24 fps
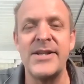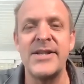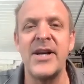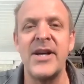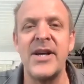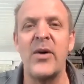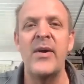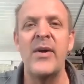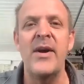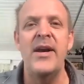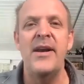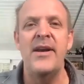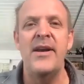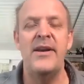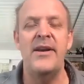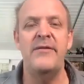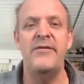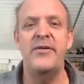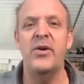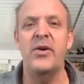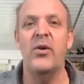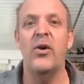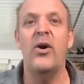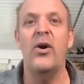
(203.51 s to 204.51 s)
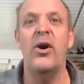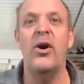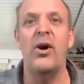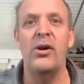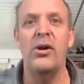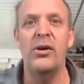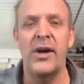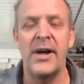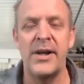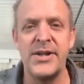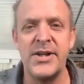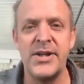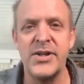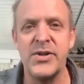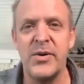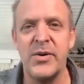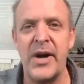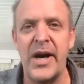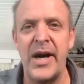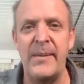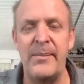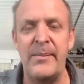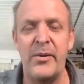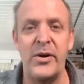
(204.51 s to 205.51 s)
So if you're all on
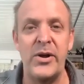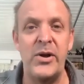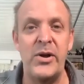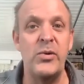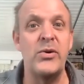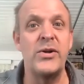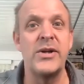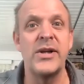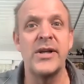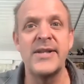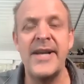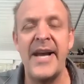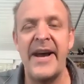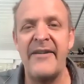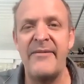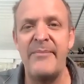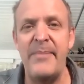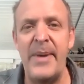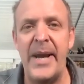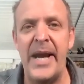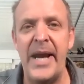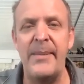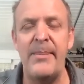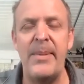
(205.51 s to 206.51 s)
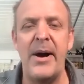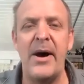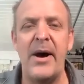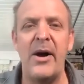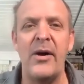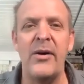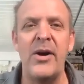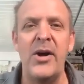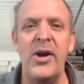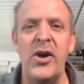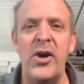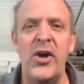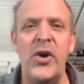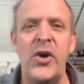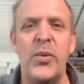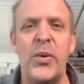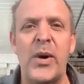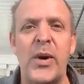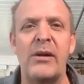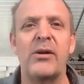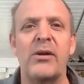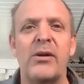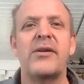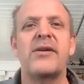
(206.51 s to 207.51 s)
Stripe or you just have PayPal, you
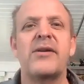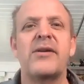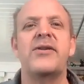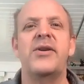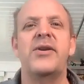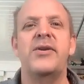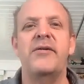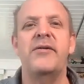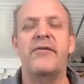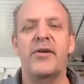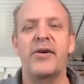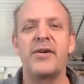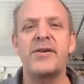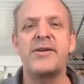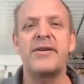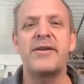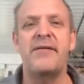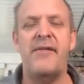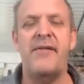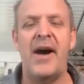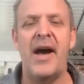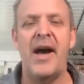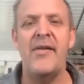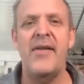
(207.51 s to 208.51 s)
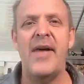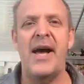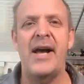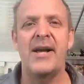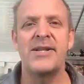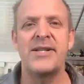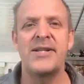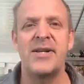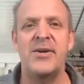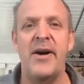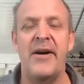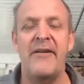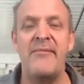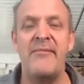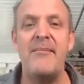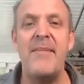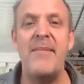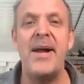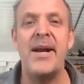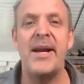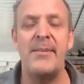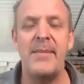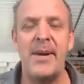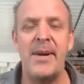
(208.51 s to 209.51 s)
want to look to diversify that so you have
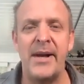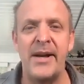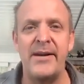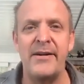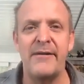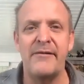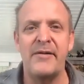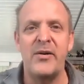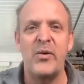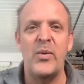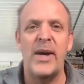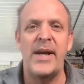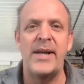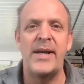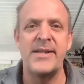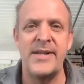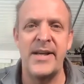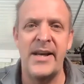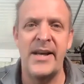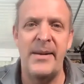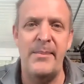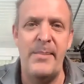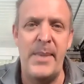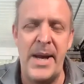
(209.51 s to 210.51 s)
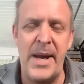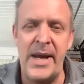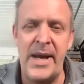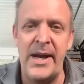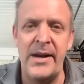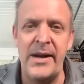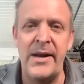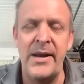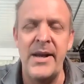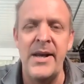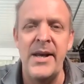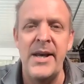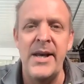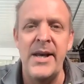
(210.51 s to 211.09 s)
many, many different ways to get paid.